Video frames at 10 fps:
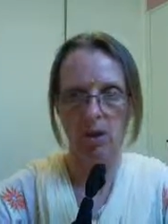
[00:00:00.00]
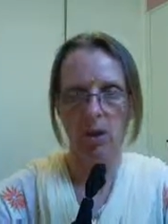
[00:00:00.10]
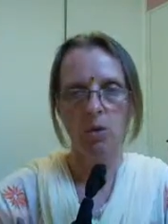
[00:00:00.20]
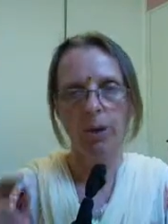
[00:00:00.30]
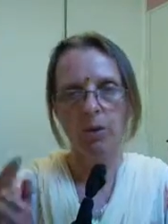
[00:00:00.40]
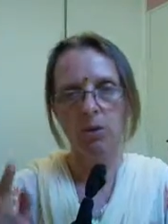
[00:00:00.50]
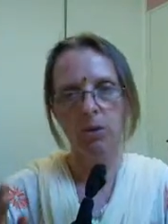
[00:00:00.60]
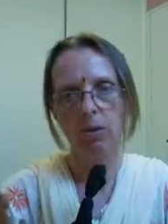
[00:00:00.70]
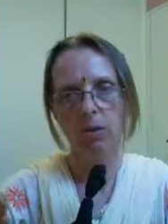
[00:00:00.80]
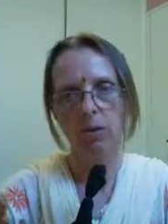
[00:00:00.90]
We had two
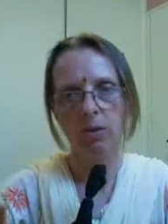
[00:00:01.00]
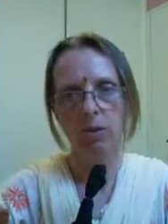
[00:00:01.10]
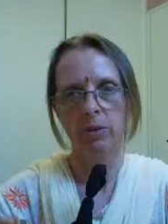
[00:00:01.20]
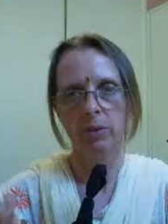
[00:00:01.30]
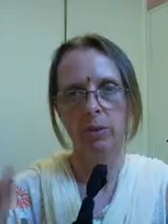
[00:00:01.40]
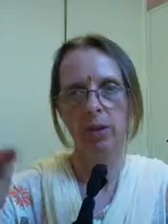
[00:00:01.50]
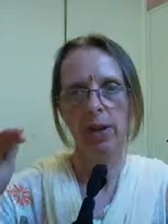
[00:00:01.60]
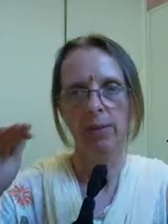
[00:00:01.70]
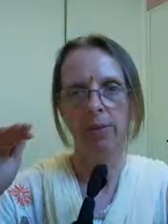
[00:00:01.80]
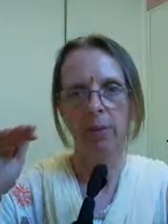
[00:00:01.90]
types of currency. You
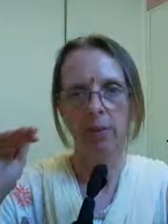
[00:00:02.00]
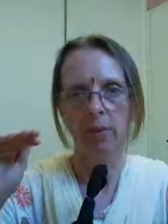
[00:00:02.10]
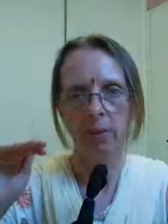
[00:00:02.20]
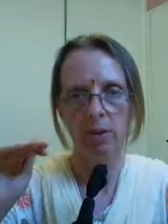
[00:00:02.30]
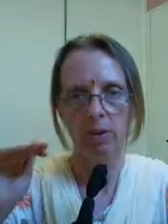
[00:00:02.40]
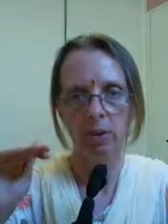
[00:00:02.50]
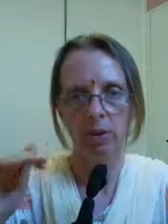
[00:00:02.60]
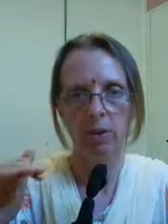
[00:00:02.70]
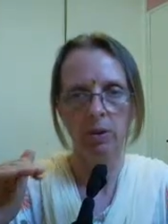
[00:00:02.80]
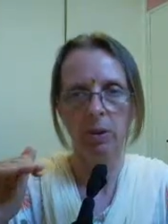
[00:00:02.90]
had the currency on the
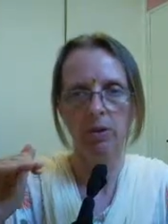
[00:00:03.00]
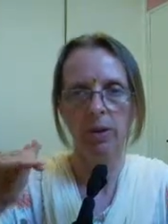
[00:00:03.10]
regional level,